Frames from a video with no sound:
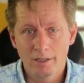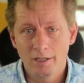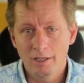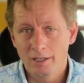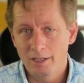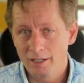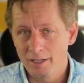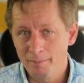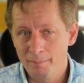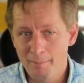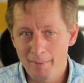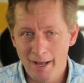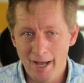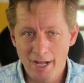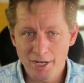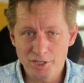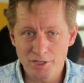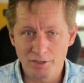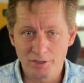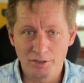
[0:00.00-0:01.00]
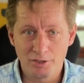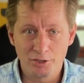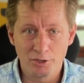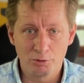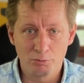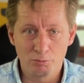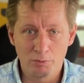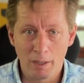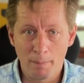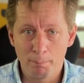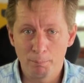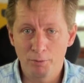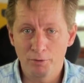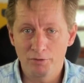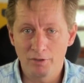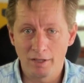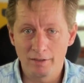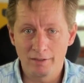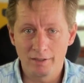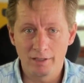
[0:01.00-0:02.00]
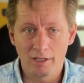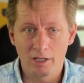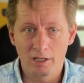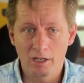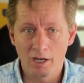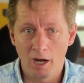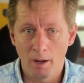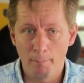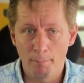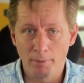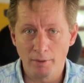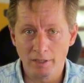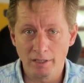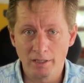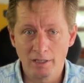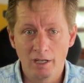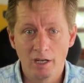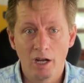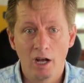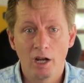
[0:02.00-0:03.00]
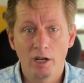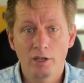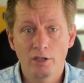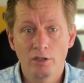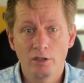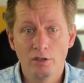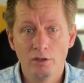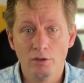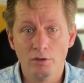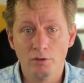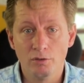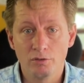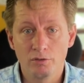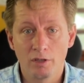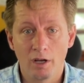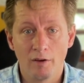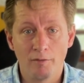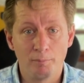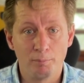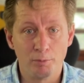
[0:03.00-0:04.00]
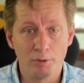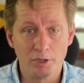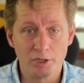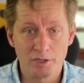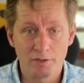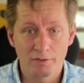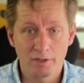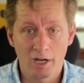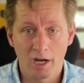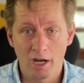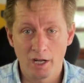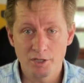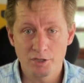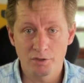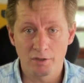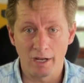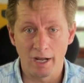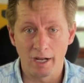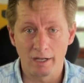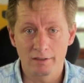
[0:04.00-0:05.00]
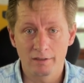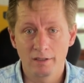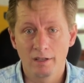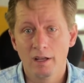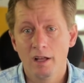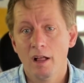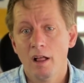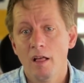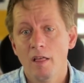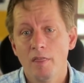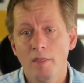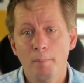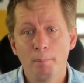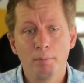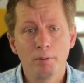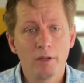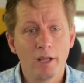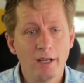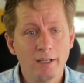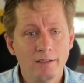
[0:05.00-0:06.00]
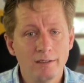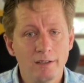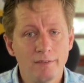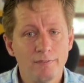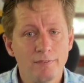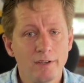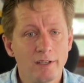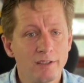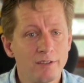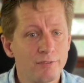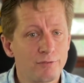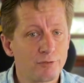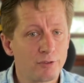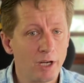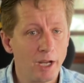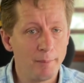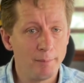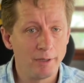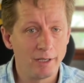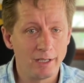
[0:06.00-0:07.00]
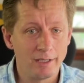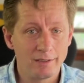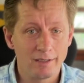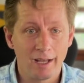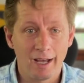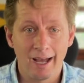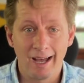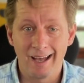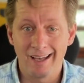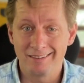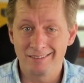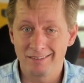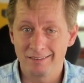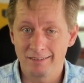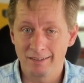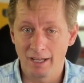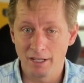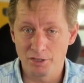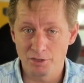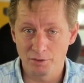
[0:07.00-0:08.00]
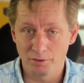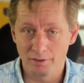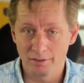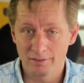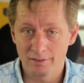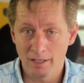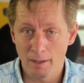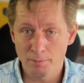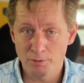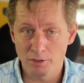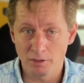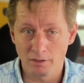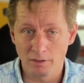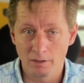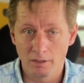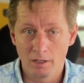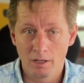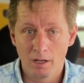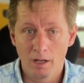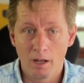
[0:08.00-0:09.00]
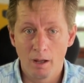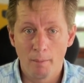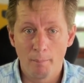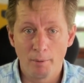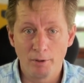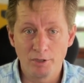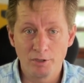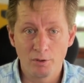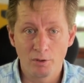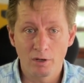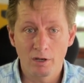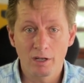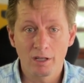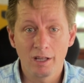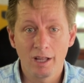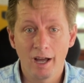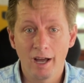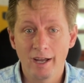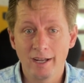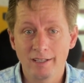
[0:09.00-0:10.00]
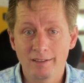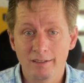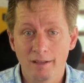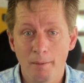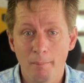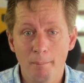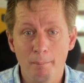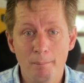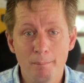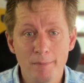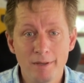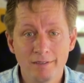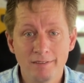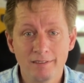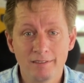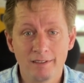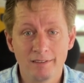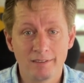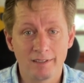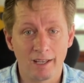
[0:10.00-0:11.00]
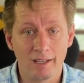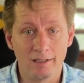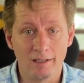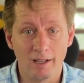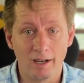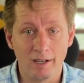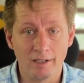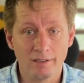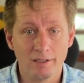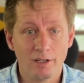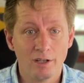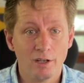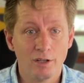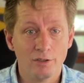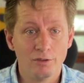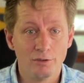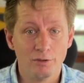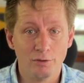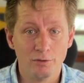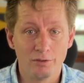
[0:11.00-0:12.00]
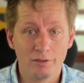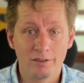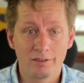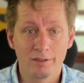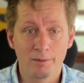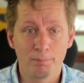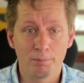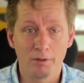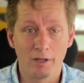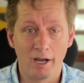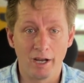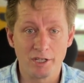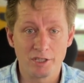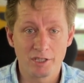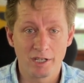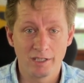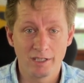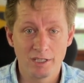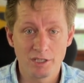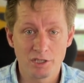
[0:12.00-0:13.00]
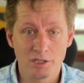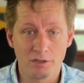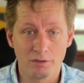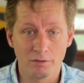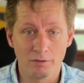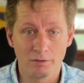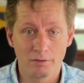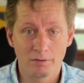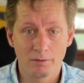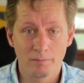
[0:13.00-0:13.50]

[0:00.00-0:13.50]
Imagine you're representing a company accused of breach of contract. The plaintiff is framing it as intentional deception, but your client misses a deadline due to supply chain issues.